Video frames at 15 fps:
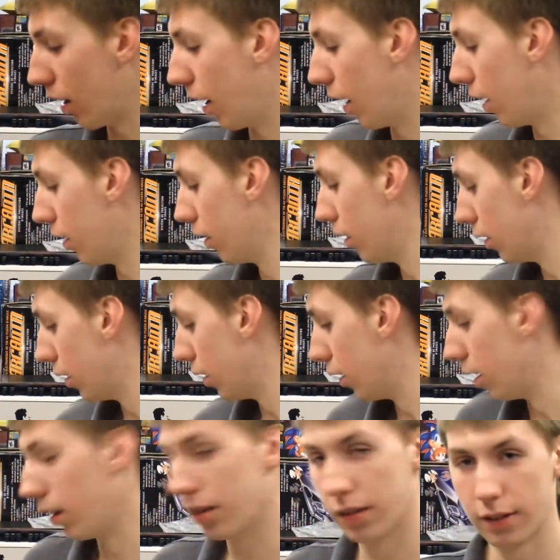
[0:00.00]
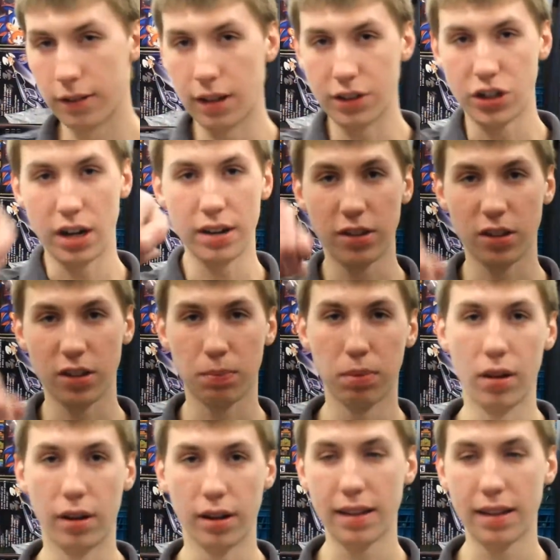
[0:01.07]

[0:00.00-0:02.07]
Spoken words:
plug.